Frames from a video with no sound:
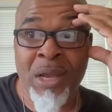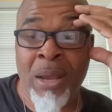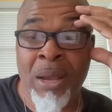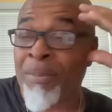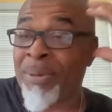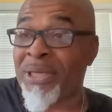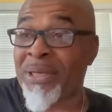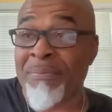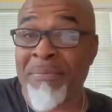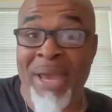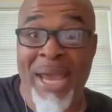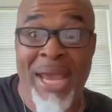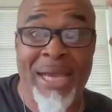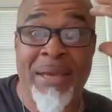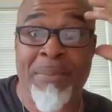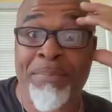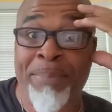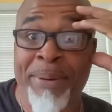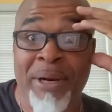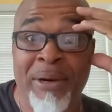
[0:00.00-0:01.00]
But the man
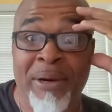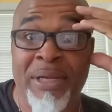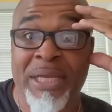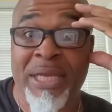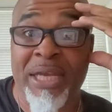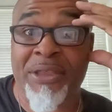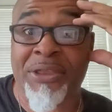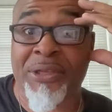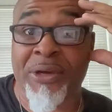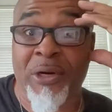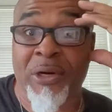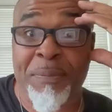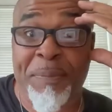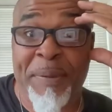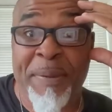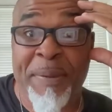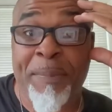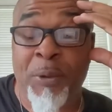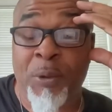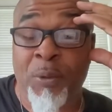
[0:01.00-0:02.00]
can barely get 30
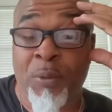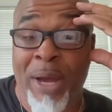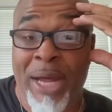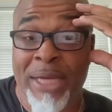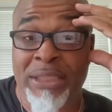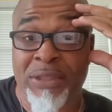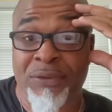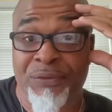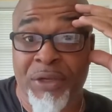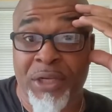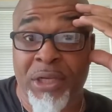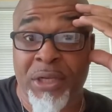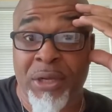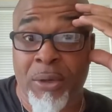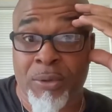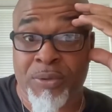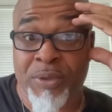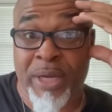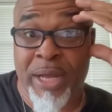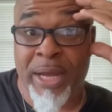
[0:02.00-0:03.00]
people to watch his
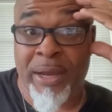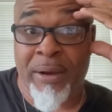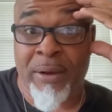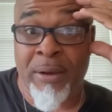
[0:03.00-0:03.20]
videos now.